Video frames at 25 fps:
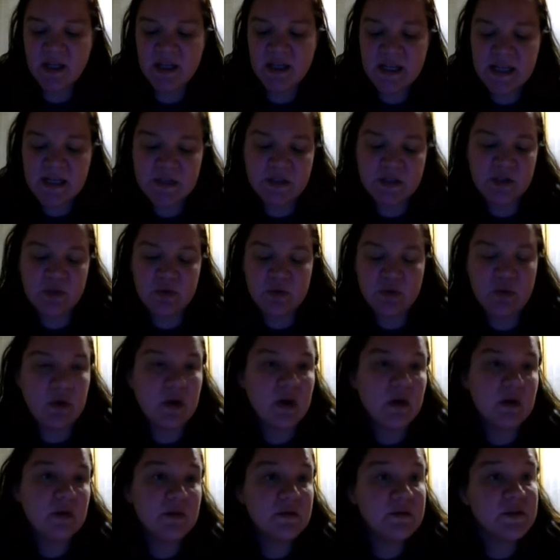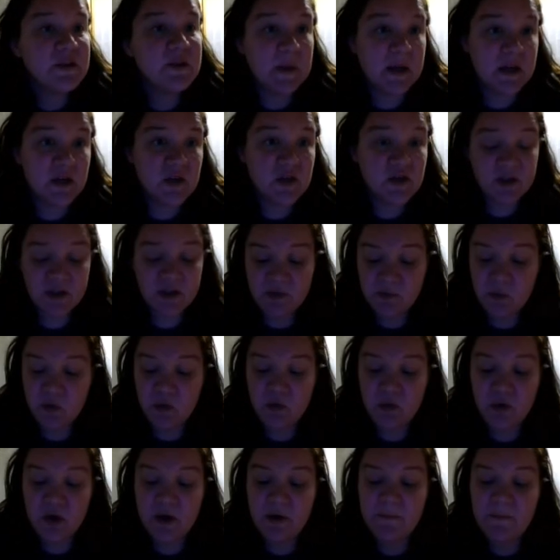conquistador, Spanish
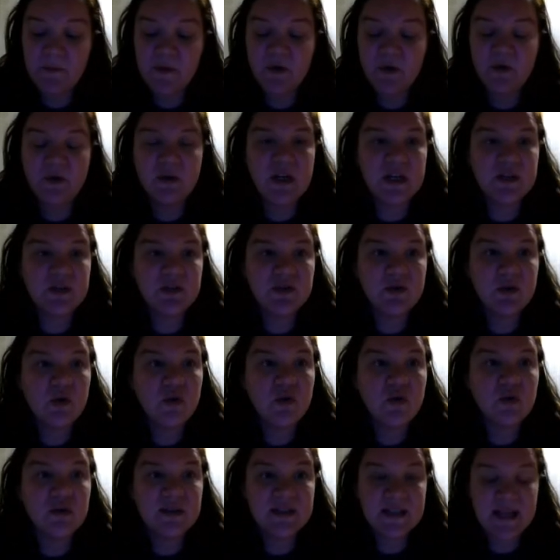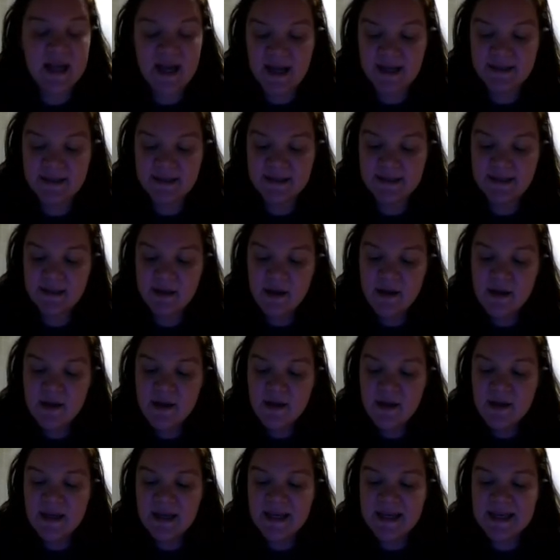explorer, Hernando Cortez,
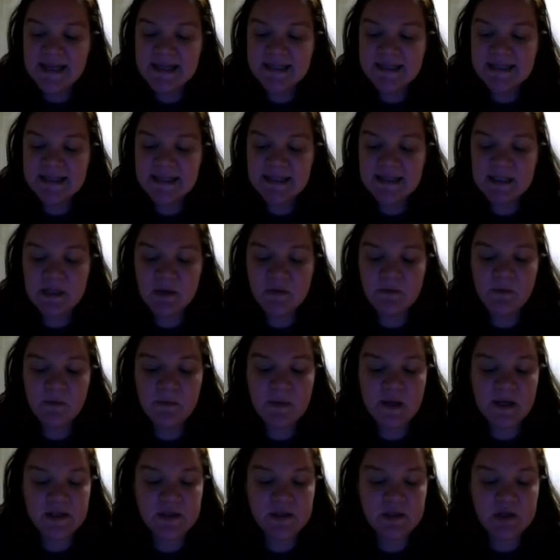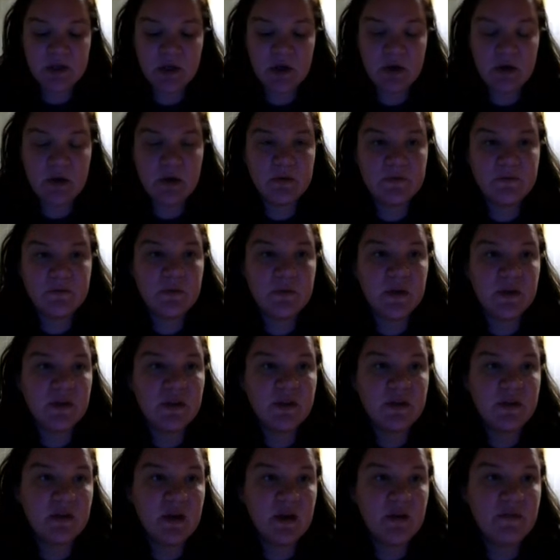he set sail for Mexico
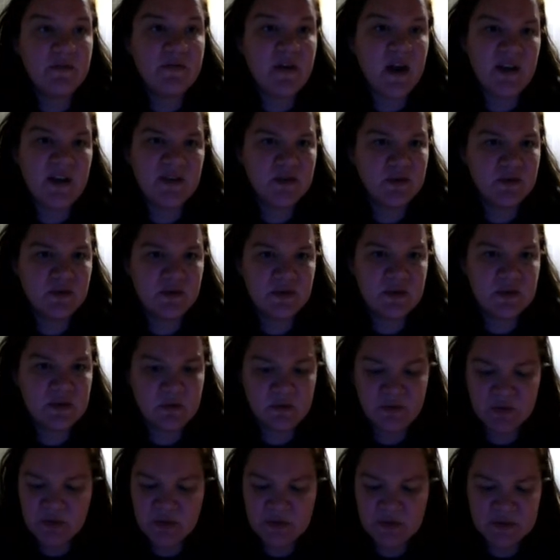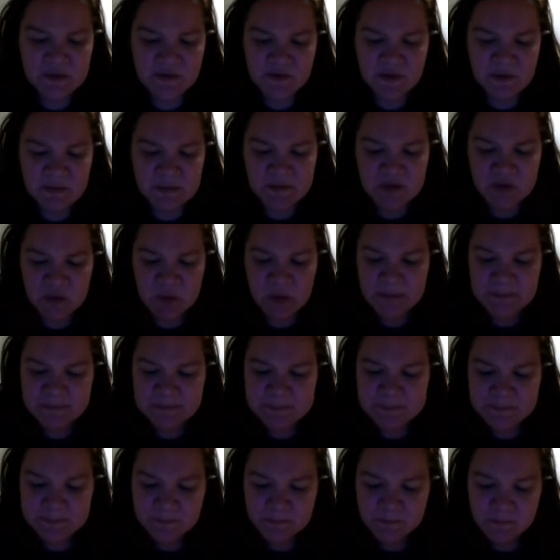with 500 soldiers of some
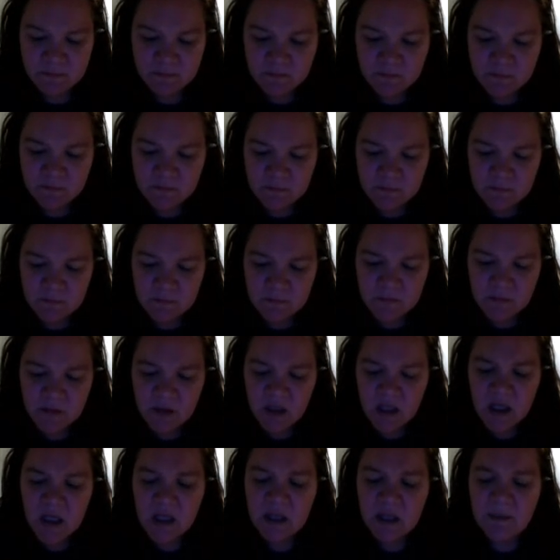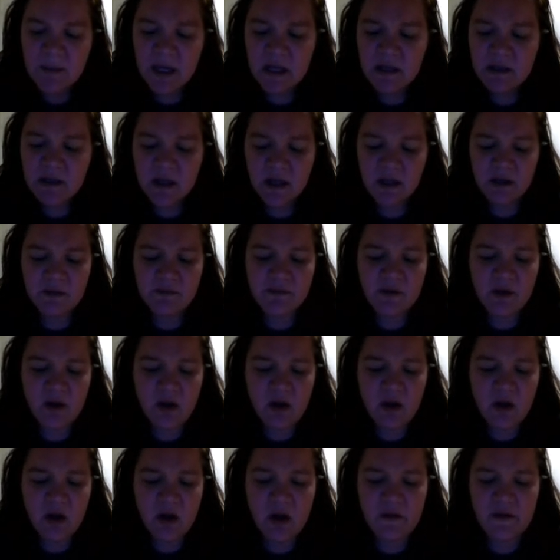sort. He made
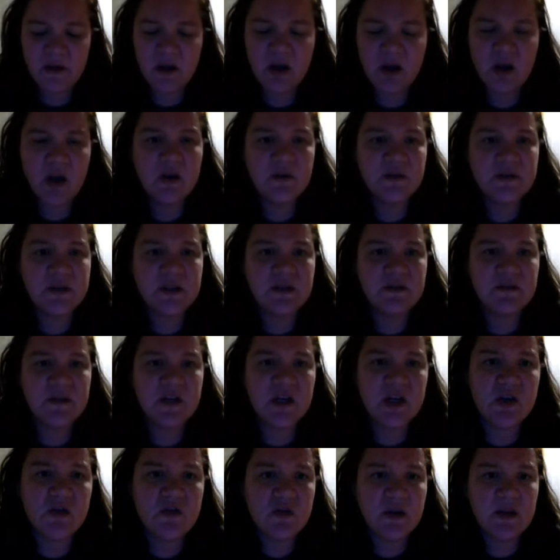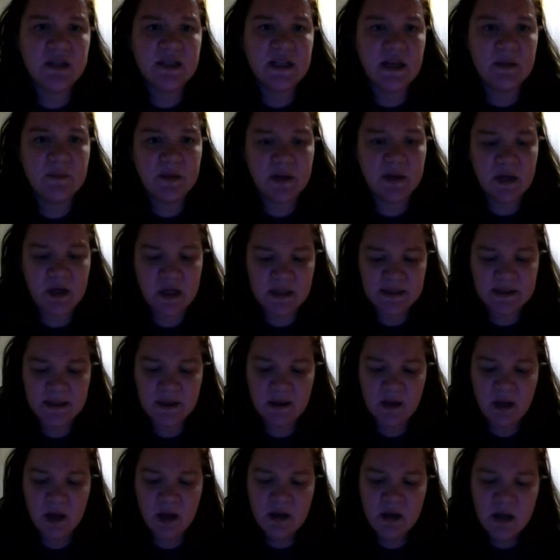landfall on the coast of the Yucatan
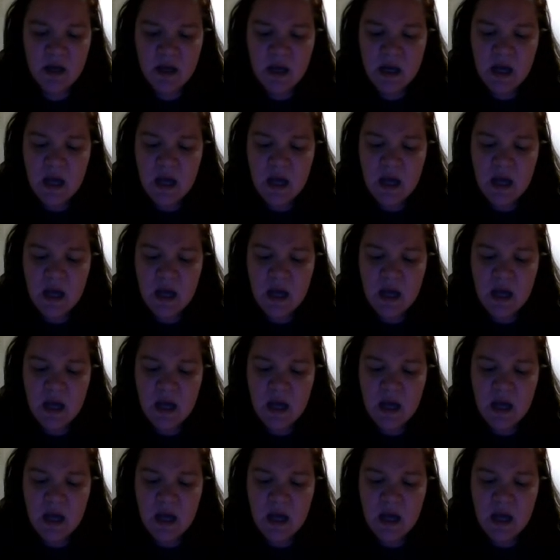Peninsula.